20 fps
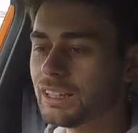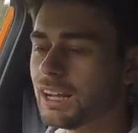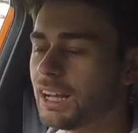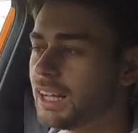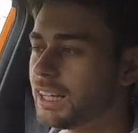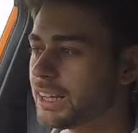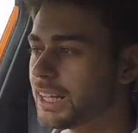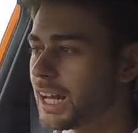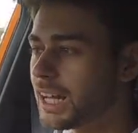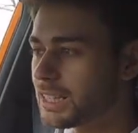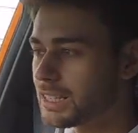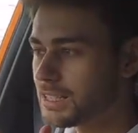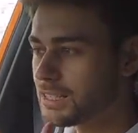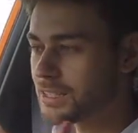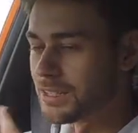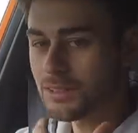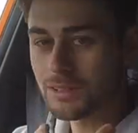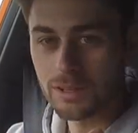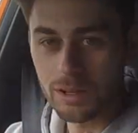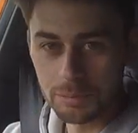and
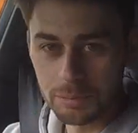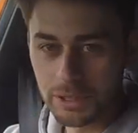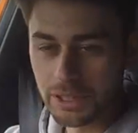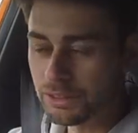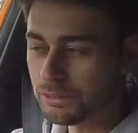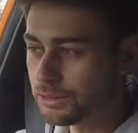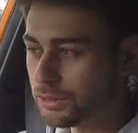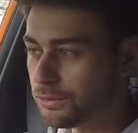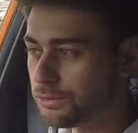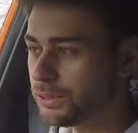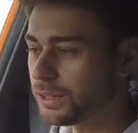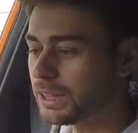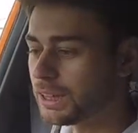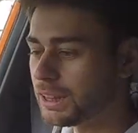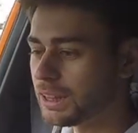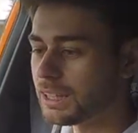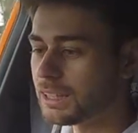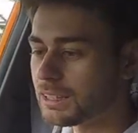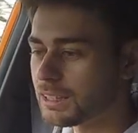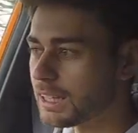that's a bit of a fiddle.